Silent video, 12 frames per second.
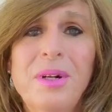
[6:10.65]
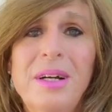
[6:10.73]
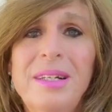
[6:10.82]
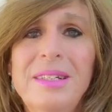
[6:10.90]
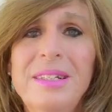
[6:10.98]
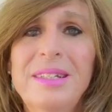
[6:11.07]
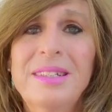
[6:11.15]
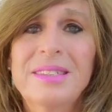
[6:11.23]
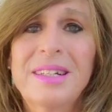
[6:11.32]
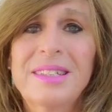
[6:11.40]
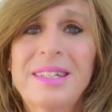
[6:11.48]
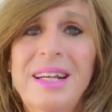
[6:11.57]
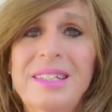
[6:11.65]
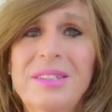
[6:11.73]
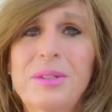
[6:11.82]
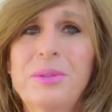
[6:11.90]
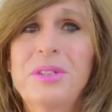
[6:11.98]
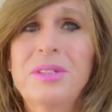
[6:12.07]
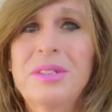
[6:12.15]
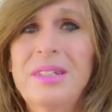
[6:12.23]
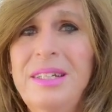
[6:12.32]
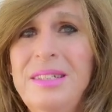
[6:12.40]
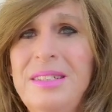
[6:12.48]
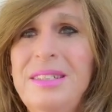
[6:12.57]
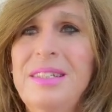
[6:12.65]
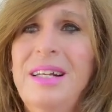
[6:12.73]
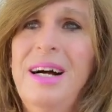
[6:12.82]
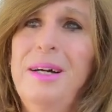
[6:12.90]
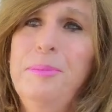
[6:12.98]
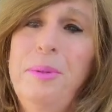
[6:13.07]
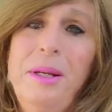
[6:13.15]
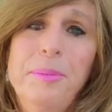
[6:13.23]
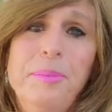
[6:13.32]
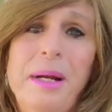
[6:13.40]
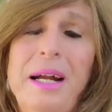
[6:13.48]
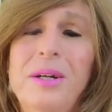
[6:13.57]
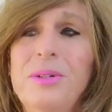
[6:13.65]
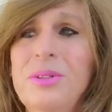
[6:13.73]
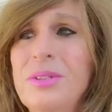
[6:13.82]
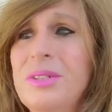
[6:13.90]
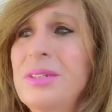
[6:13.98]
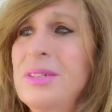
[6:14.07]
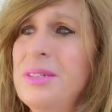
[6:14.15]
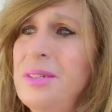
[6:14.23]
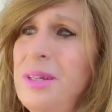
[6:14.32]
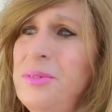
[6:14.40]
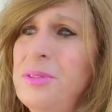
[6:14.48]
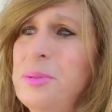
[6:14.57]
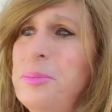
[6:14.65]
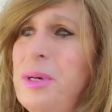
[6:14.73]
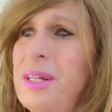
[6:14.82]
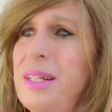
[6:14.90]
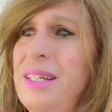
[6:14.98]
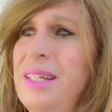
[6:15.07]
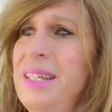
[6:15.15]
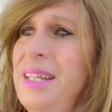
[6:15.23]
right things like that so it's it's I'd be embarrassed to if somebody